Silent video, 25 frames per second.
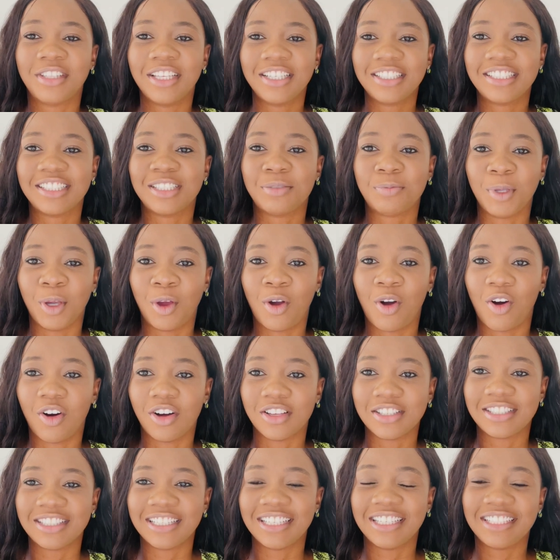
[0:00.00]
this is
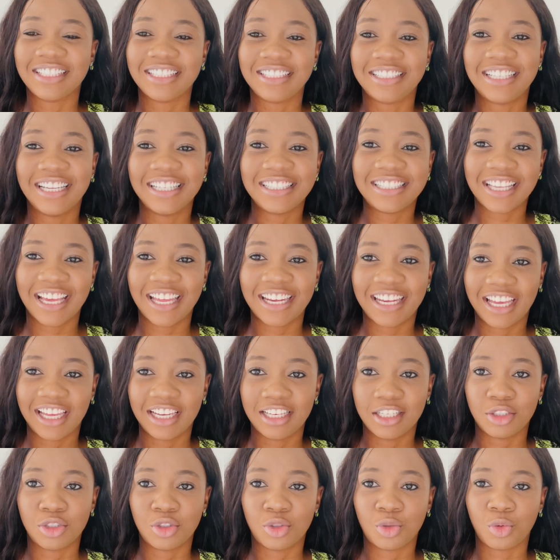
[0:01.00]
because in the data
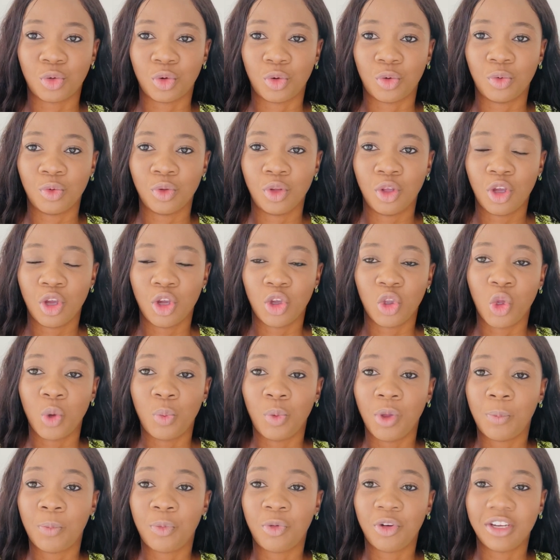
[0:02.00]
analyst role, you'll
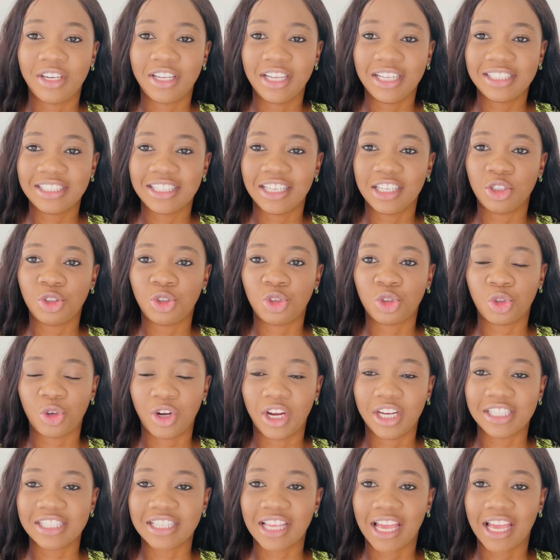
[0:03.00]
be predicting trends